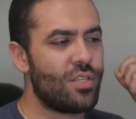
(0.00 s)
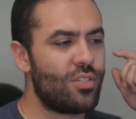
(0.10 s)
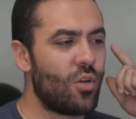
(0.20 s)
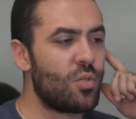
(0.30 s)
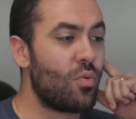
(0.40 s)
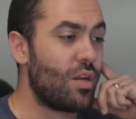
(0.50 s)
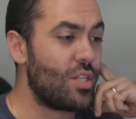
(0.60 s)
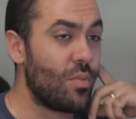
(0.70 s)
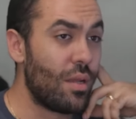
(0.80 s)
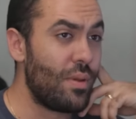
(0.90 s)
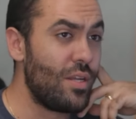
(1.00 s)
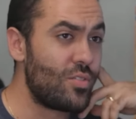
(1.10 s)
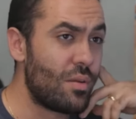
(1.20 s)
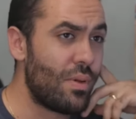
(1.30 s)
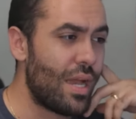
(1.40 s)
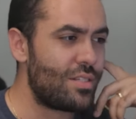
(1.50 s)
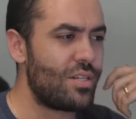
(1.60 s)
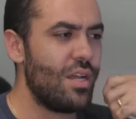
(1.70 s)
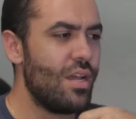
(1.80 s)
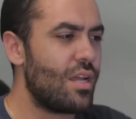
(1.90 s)
This show is brought to you by Patriot Patch,
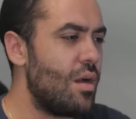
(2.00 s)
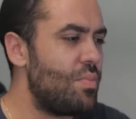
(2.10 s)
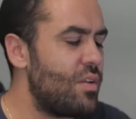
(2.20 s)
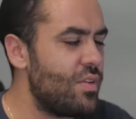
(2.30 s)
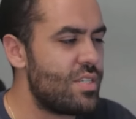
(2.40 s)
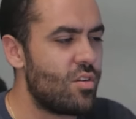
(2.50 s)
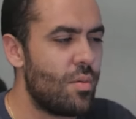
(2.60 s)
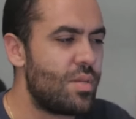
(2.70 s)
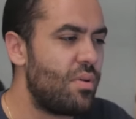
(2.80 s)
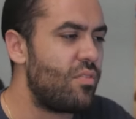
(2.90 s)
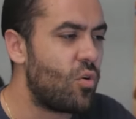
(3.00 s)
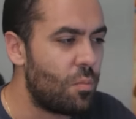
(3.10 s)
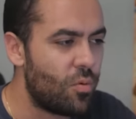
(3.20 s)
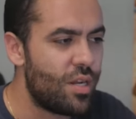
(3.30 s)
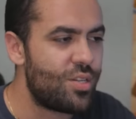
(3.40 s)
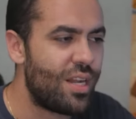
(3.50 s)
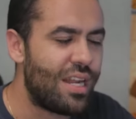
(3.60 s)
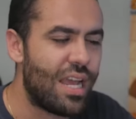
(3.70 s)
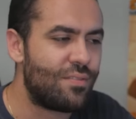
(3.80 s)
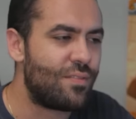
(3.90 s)
Company VZ Grips, MAF Corporation, and
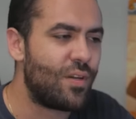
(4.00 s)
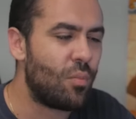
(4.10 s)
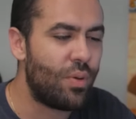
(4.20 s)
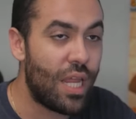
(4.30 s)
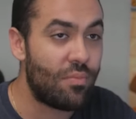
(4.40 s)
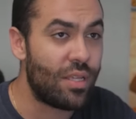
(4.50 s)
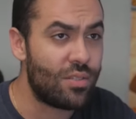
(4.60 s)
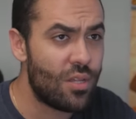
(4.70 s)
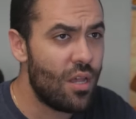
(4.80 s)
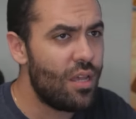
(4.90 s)
FFL Payments.